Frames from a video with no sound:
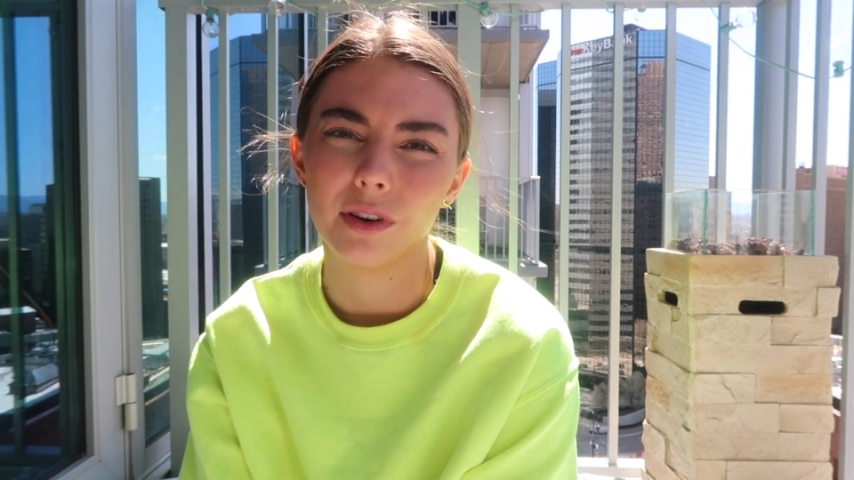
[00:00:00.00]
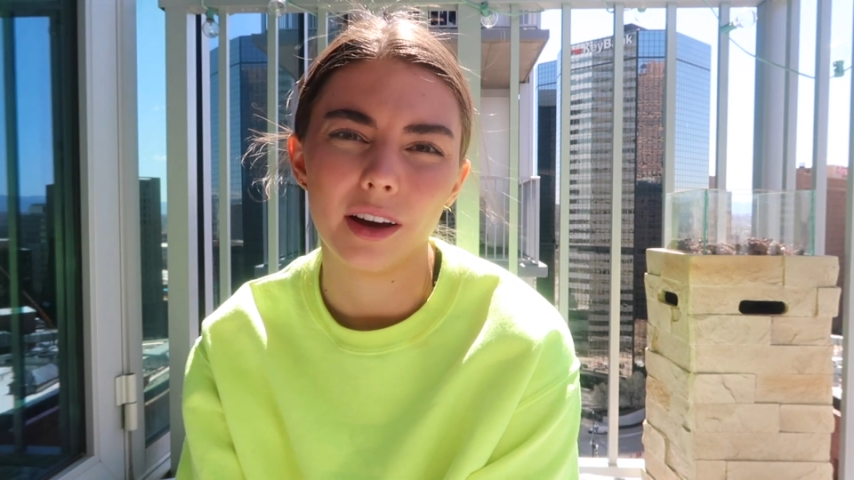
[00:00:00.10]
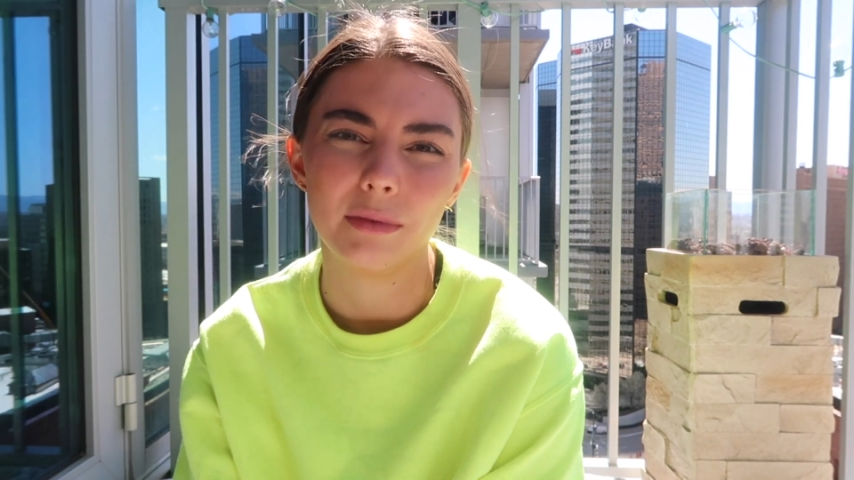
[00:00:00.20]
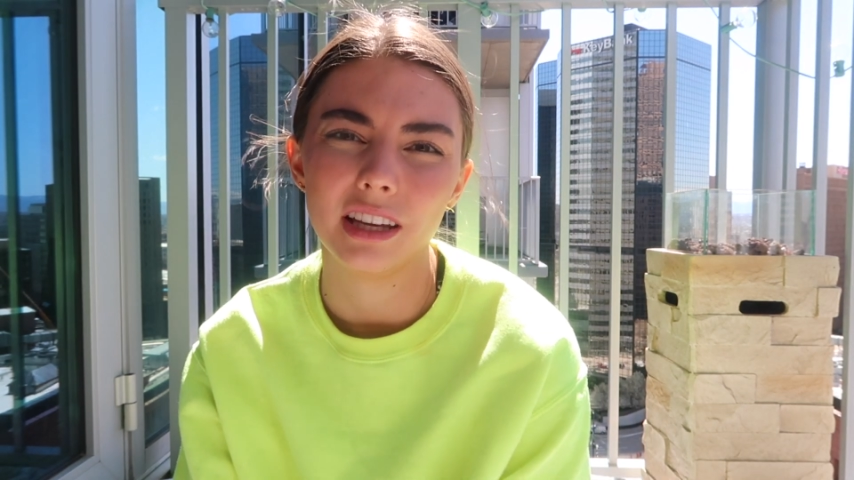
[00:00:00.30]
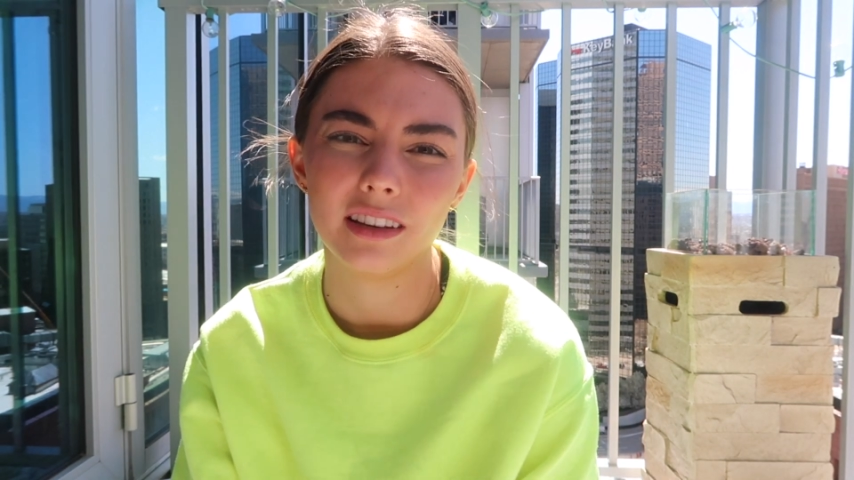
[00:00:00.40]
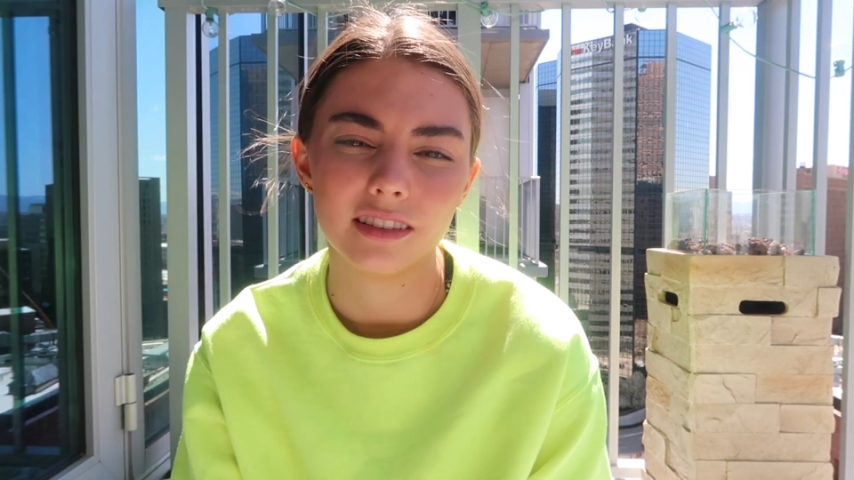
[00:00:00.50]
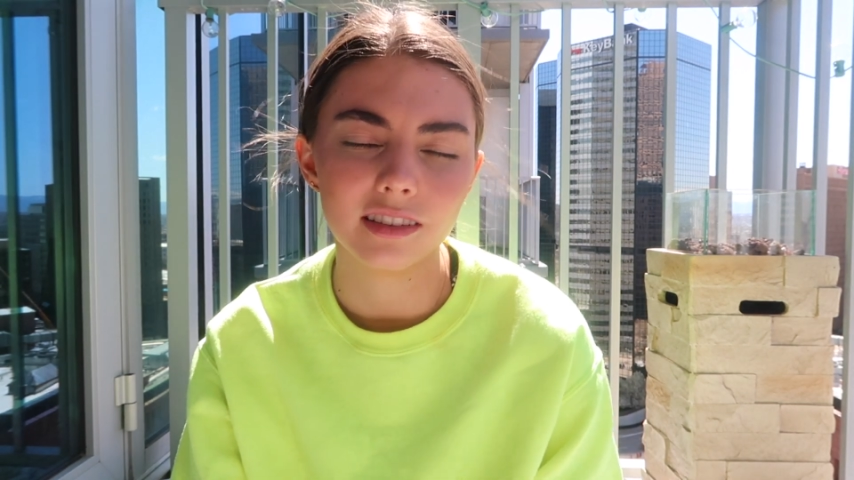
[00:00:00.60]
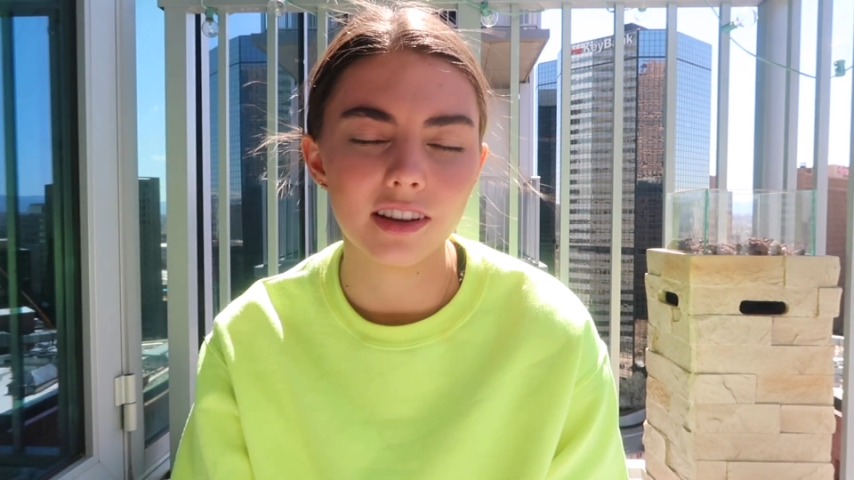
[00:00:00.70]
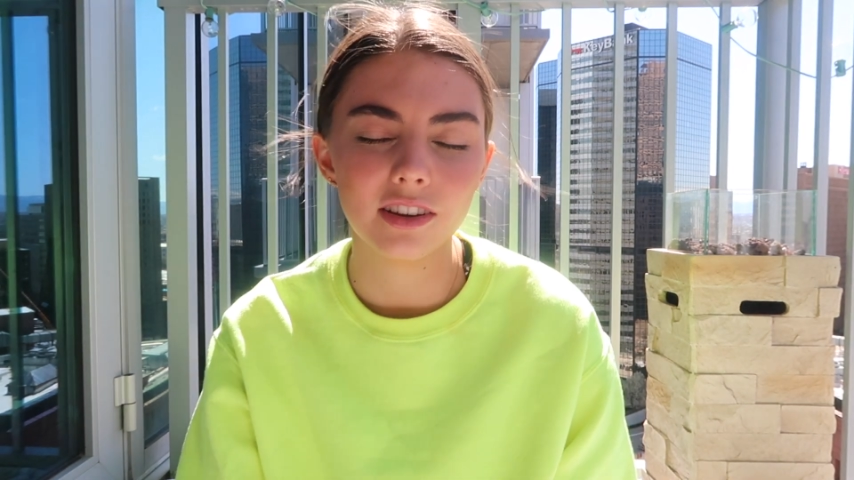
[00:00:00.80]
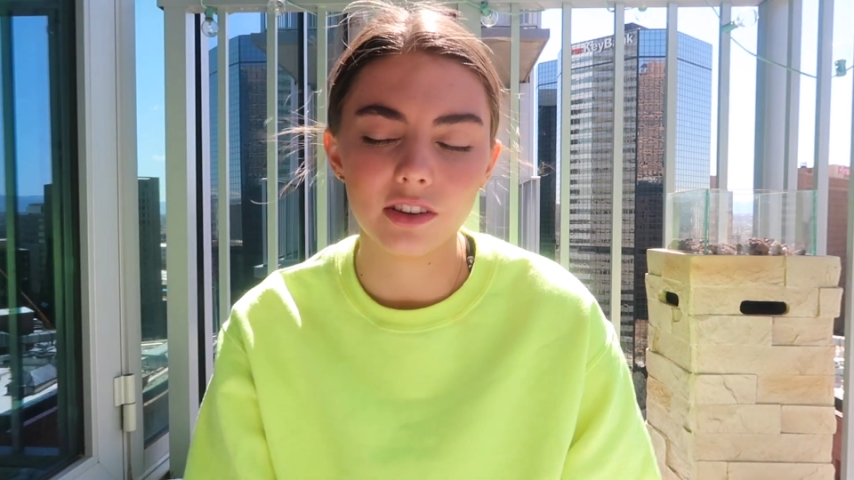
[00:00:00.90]
I
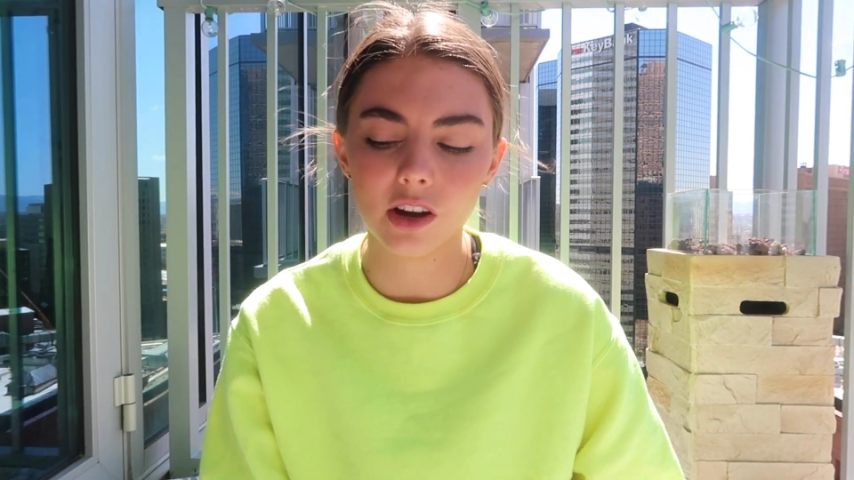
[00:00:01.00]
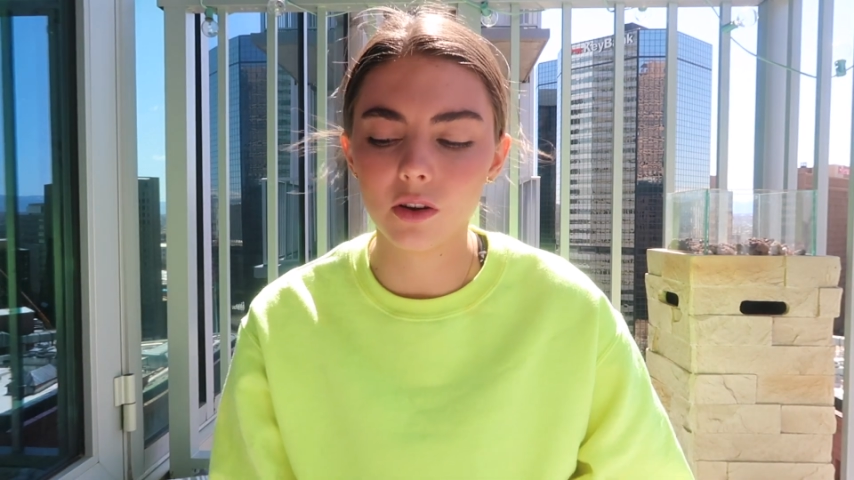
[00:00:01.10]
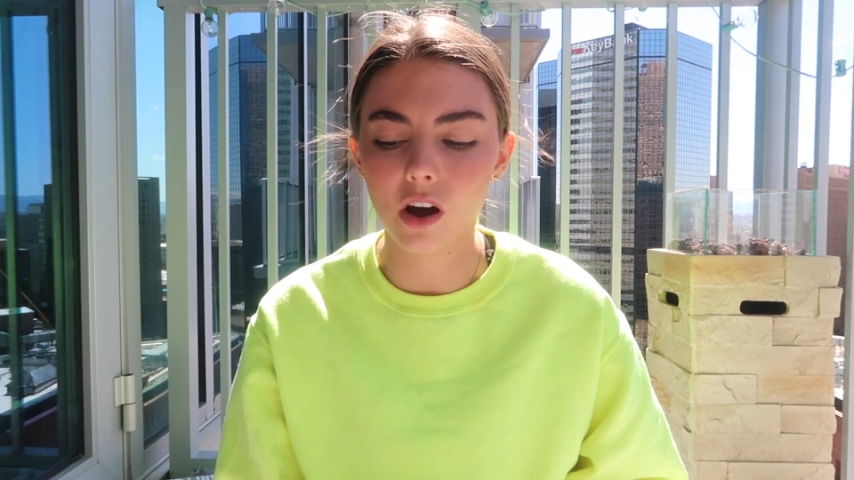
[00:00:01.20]
mean, note